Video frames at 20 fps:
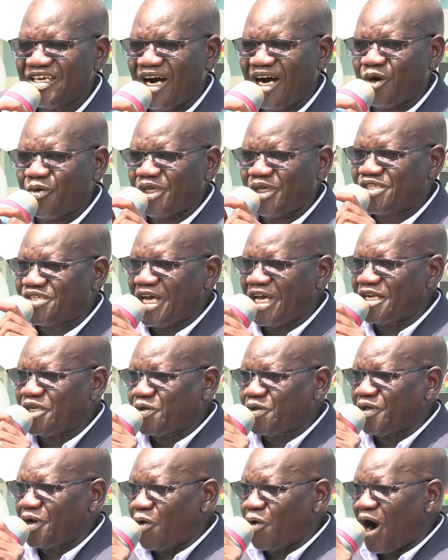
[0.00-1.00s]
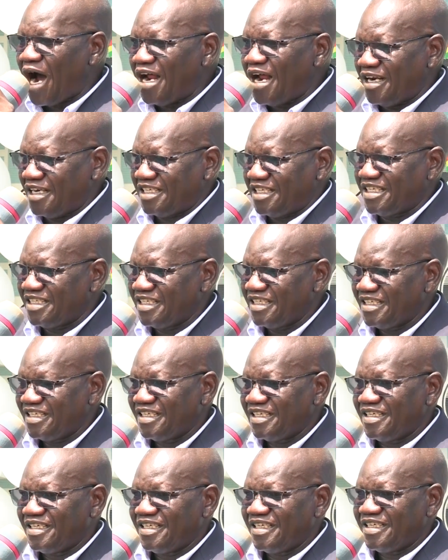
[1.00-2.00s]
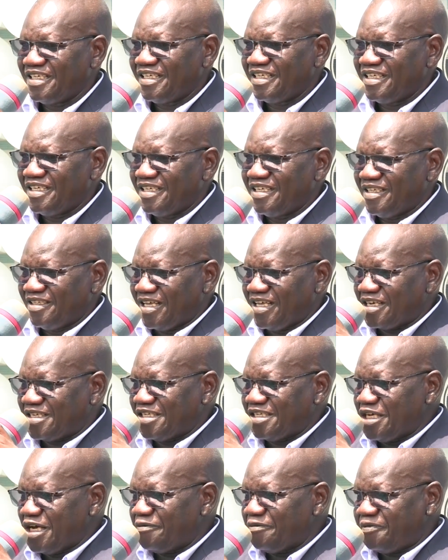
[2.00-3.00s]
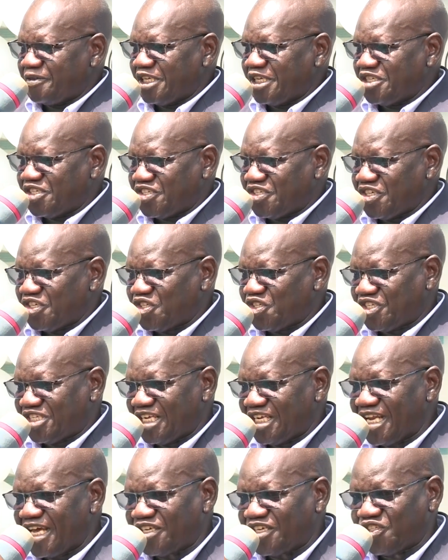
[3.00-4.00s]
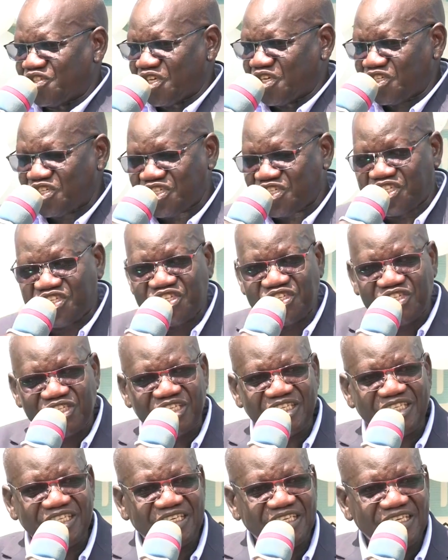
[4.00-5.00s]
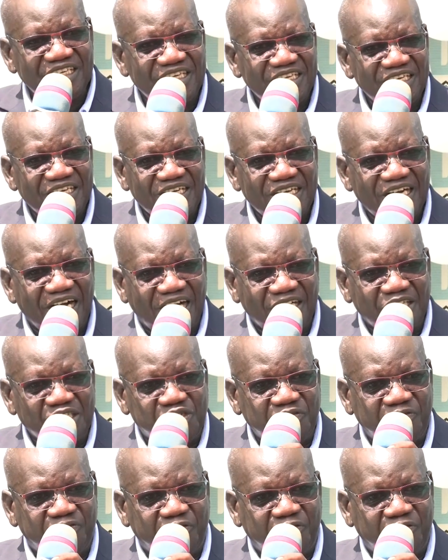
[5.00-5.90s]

and we said to the world that the FDC still exists and is